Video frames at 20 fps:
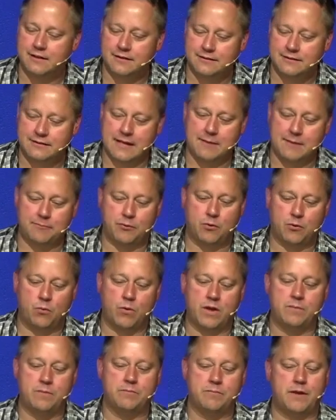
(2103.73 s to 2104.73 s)
temple,
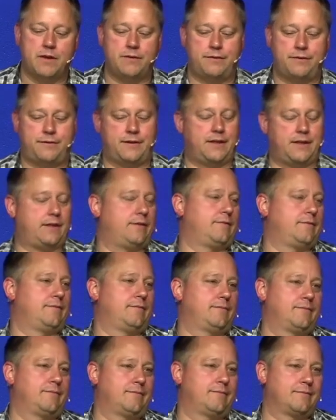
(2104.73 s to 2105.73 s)
one month in.
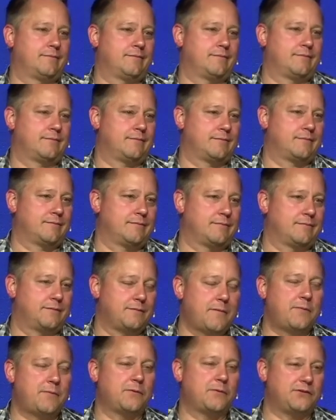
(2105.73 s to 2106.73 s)

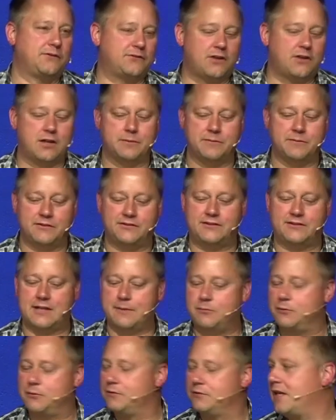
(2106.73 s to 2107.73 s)
Remember what Solomon's
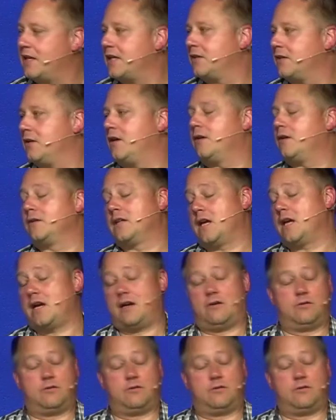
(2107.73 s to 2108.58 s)
temple was like? Oh, yeah,